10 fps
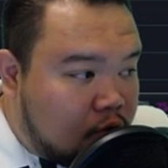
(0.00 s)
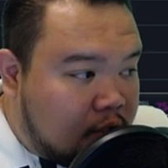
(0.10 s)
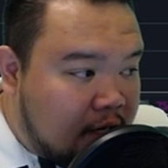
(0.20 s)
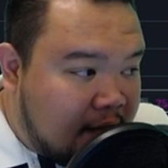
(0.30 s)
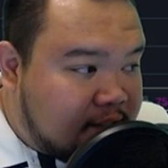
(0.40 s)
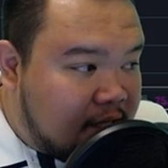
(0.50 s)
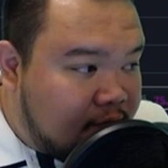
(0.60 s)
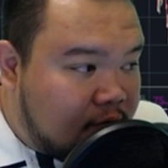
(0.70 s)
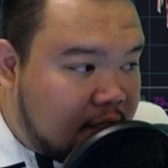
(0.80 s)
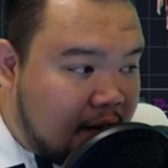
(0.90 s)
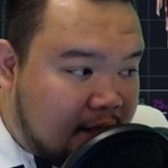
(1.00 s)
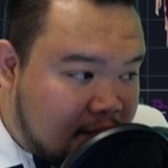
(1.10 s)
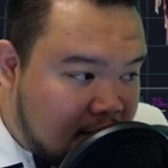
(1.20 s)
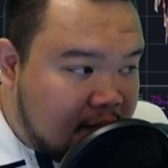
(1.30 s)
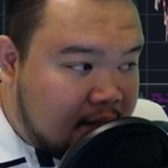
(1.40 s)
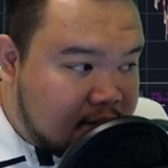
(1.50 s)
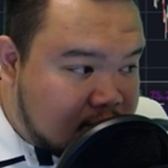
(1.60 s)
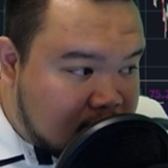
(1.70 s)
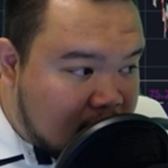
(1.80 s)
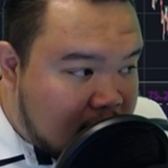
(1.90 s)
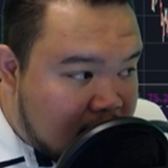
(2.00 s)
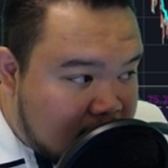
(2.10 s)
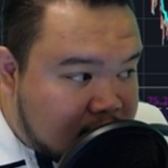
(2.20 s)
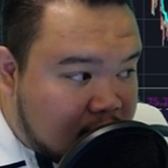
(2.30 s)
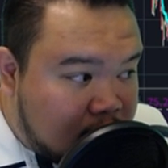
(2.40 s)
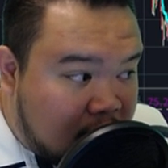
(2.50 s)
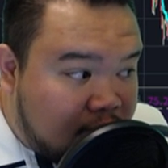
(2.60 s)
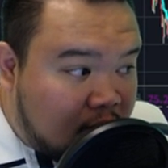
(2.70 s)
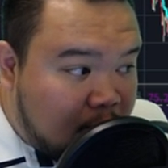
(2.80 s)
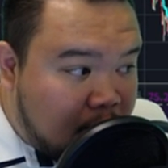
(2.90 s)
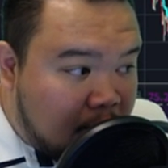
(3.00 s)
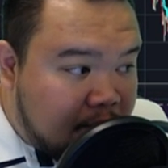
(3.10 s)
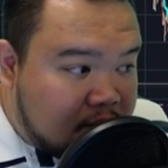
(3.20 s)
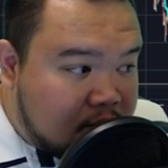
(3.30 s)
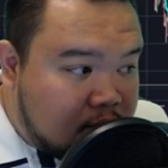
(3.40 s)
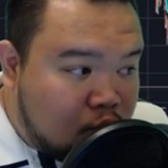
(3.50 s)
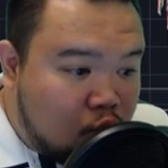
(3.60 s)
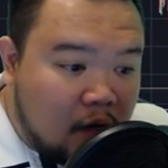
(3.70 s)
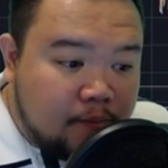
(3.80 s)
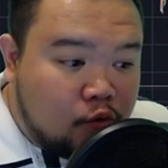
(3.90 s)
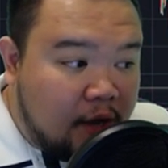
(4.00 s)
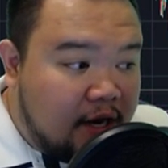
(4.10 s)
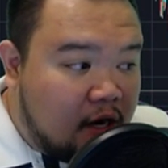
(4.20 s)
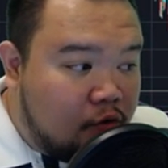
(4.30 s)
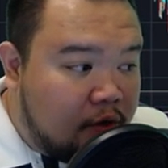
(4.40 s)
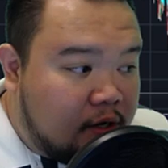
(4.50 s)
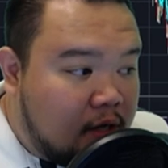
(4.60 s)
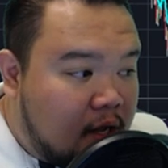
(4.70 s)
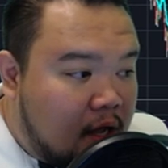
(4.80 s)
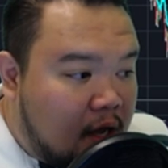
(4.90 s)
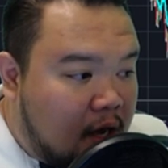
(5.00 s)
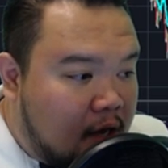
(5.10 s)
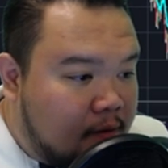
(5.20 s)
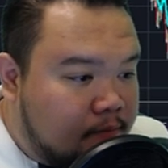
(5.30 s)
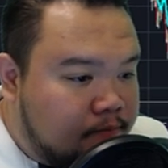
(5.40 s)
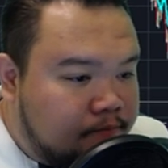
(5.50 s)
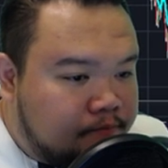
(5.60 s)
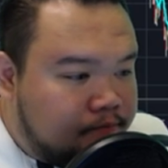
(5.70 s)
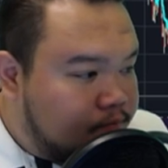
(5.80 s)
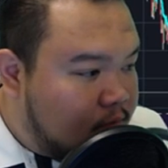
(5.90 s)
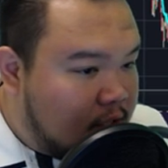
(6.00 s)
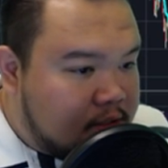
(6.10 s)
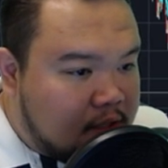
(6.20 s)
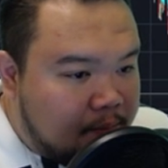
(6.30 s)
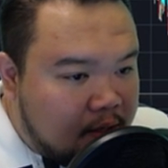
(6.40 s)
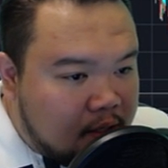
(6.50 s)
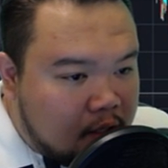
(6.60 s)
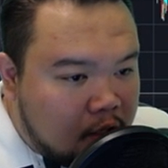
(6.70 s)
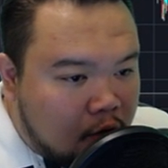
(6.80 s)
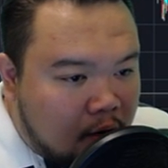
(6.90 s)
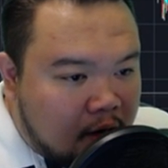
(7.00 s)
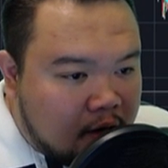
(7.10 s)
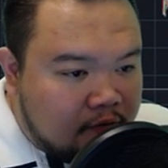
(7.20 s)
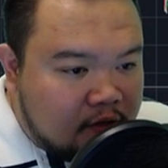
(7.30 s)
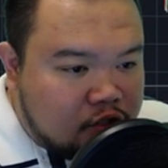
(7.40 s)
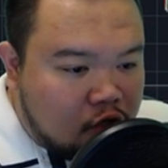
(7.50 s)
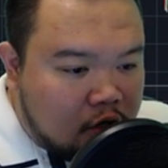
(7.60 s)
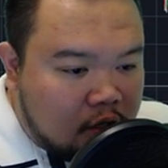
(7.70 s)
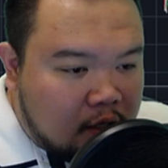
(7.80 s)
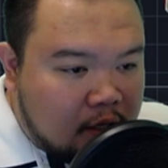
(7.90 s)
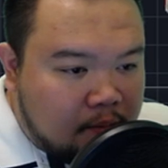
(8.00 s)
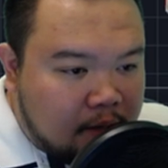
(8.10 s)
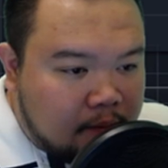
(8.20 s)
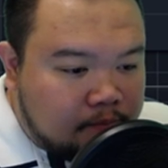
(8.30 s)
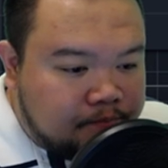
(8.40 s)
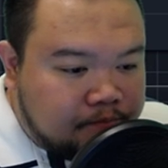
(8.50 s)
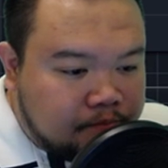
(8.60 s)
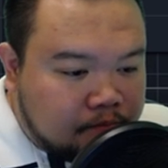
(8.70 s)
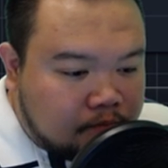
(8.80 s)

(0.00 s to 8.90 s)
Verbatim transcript: So the next level that I think this is this could definitely pump is to up to 800. Um, let's let me go out of the chart a little bit.